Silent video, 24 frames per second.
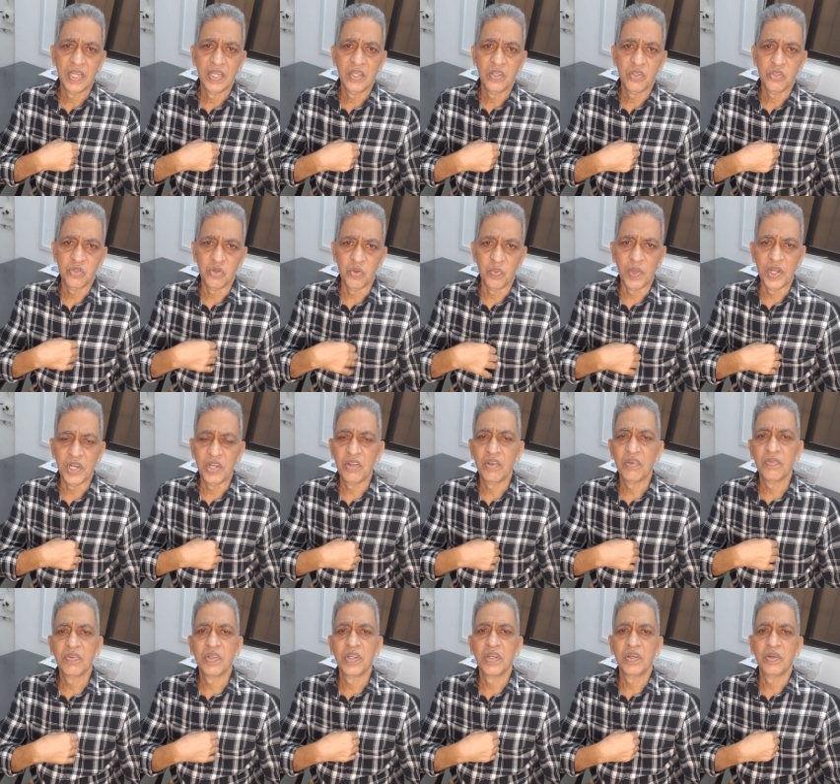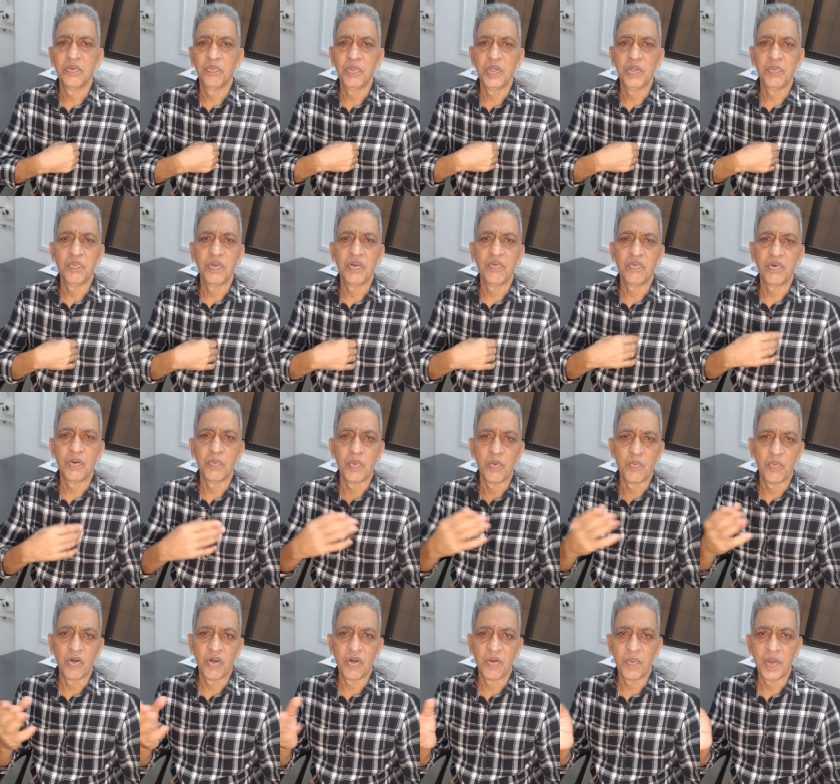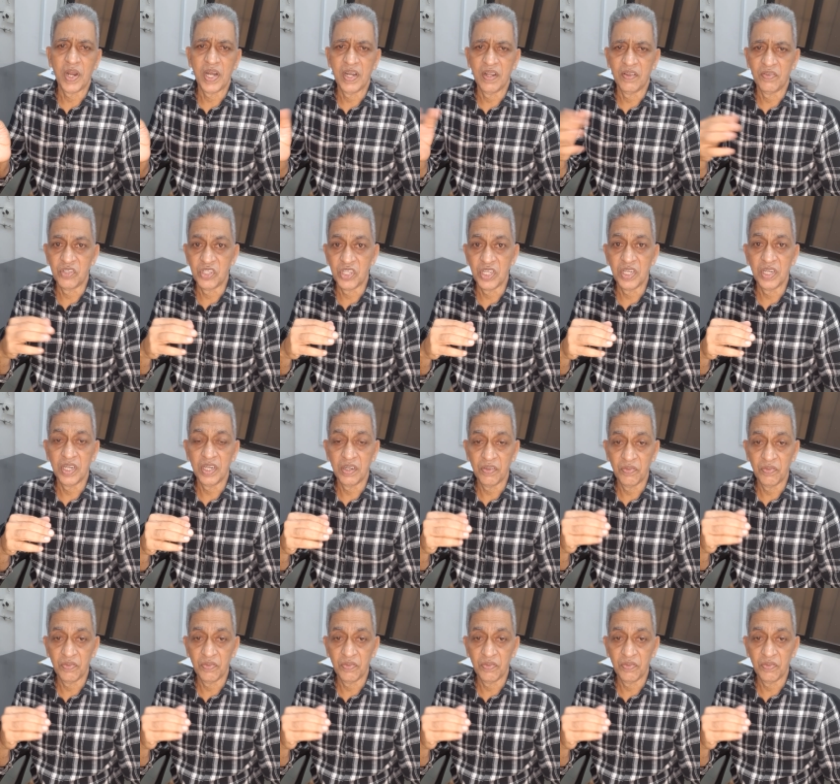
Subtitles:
So many of the people from abroad might have seen it.